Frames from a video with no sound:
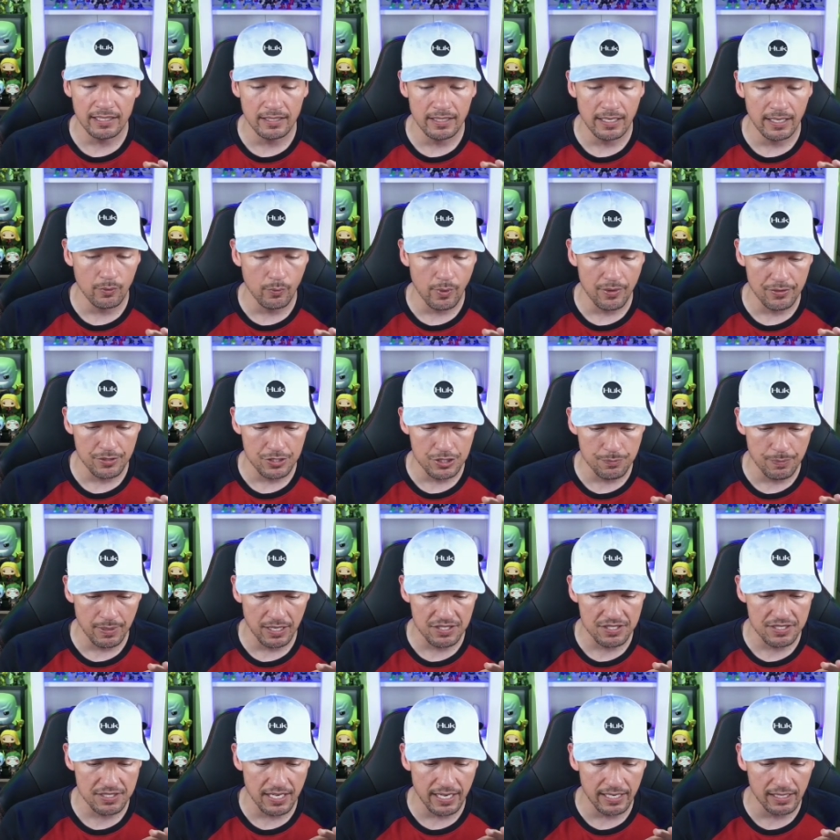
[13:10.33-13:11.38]
whether it's
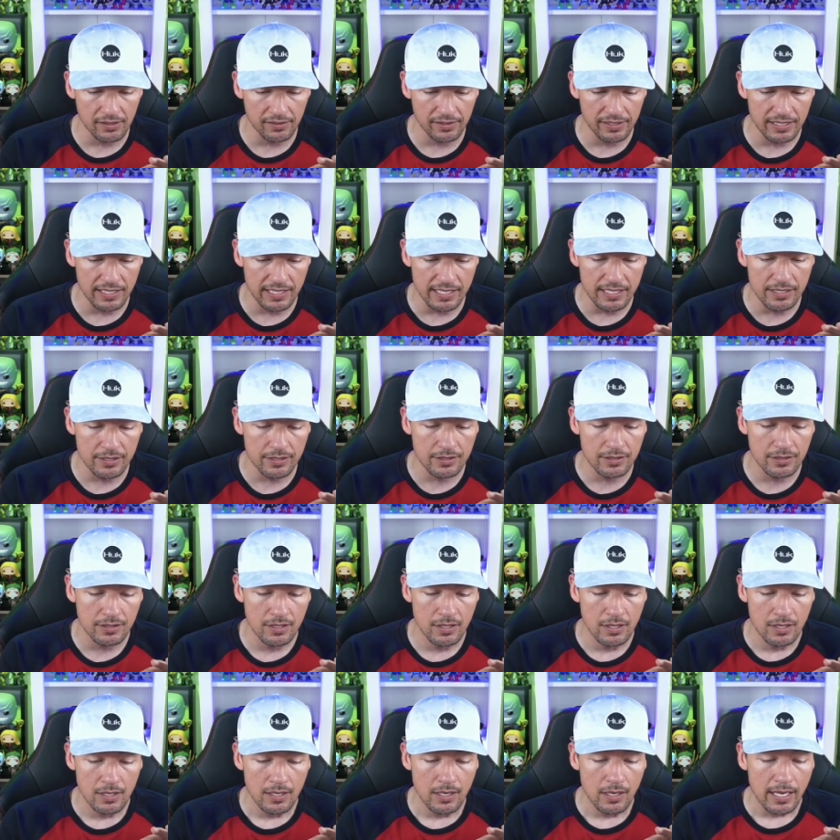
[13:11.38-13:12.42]
spell cycling here
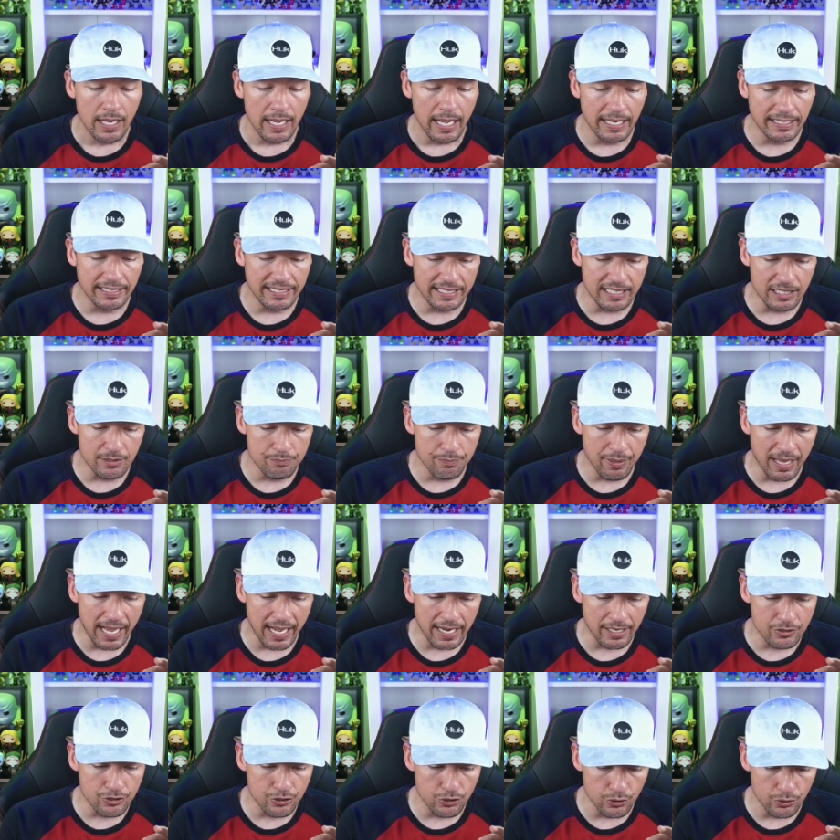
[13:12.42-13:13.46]
and getting
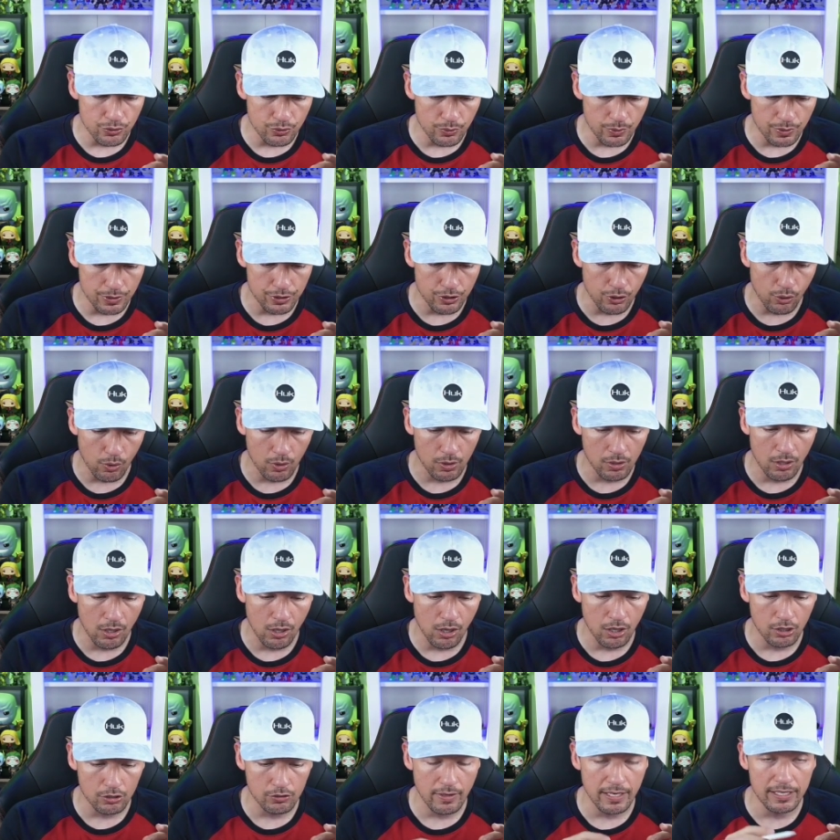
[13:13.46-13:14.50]
back to your
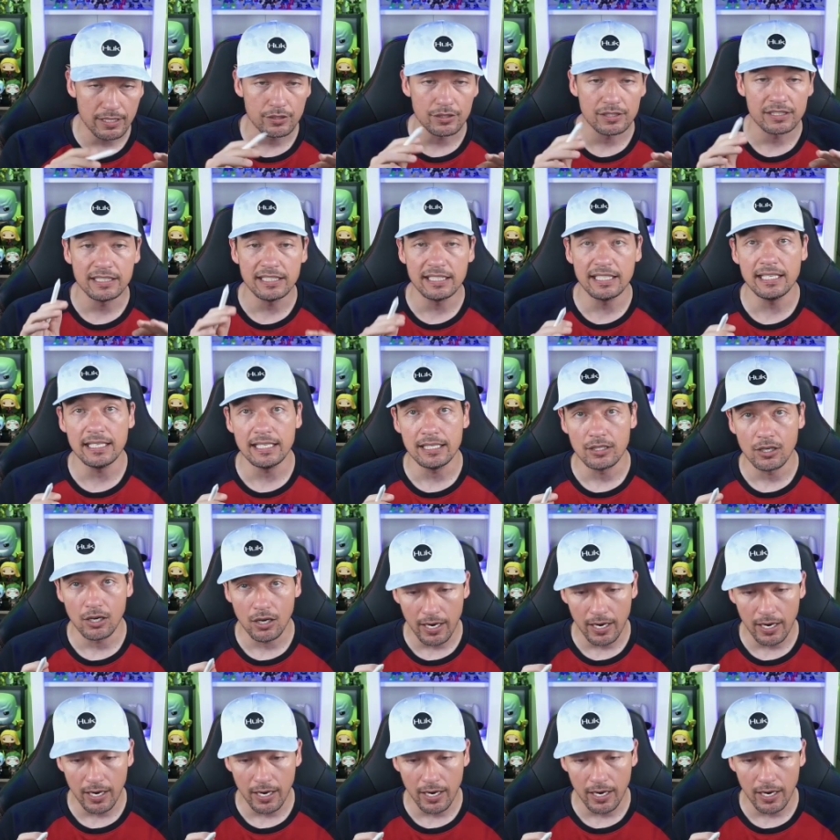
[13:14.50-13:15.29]
Hog Rider. Key, all